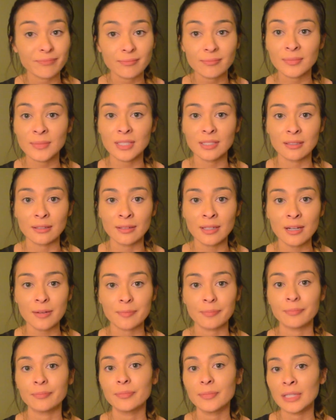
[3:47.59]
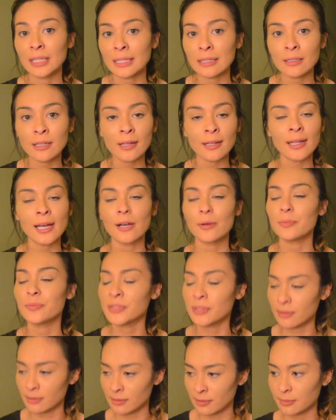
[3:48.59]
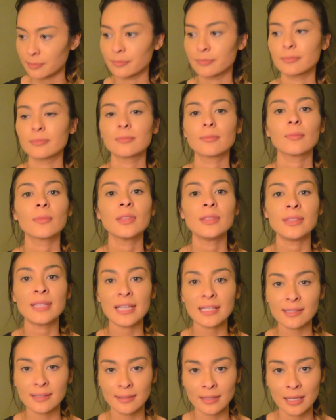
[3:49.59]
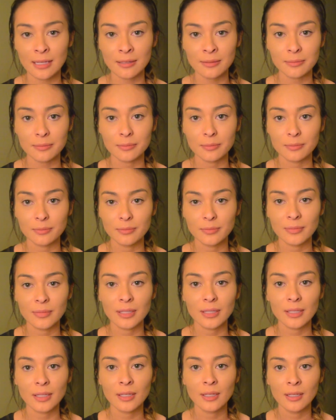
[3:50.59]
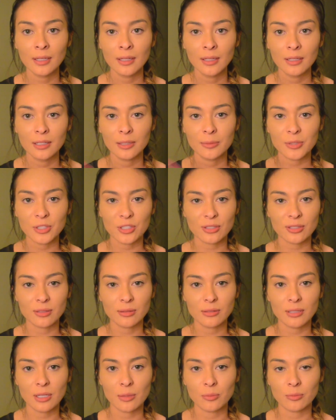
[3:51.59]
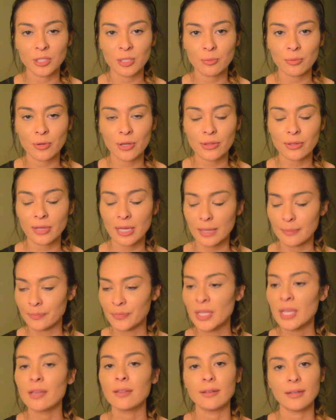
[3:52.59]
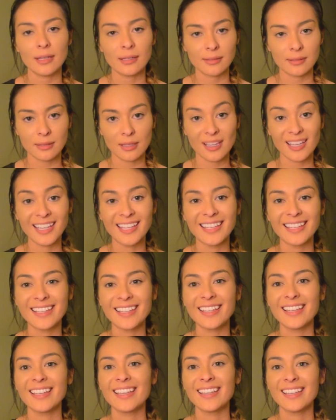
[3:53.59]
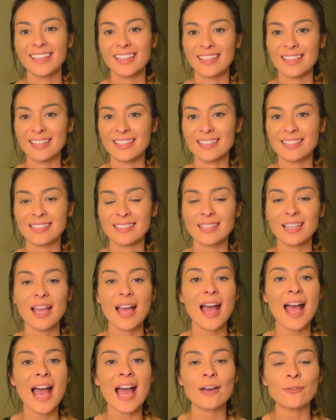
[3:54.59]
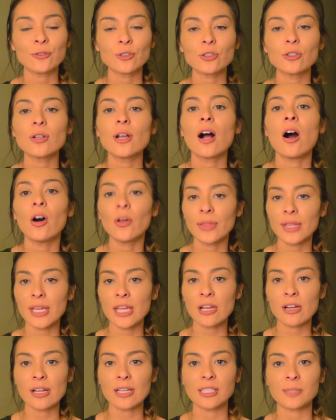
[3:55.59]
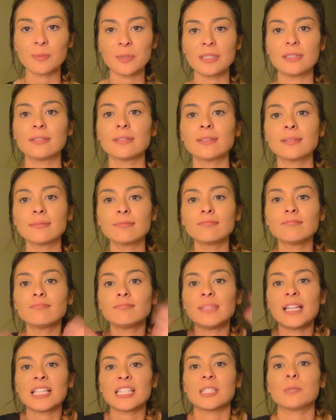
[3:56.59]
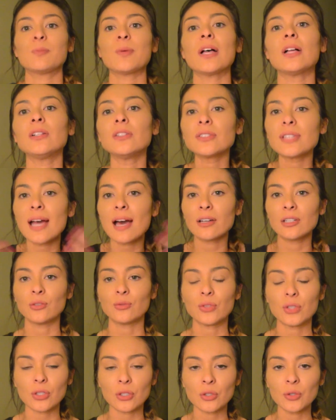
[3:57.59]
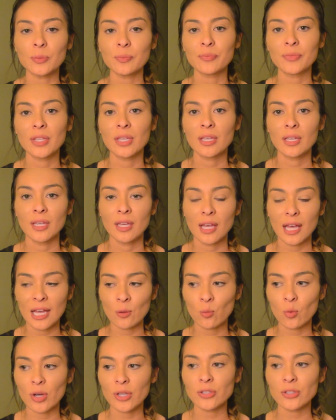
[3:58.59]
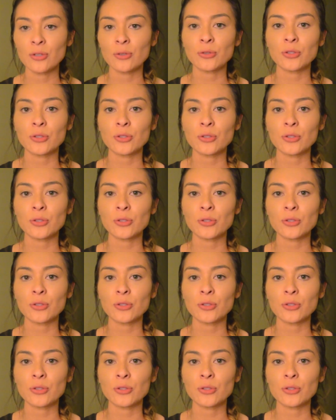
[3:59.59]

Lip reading: still there. Let it all out. Next thing, let me just take a deep breath, okay. Next thing is, after all the air has been expelled out of you, I want you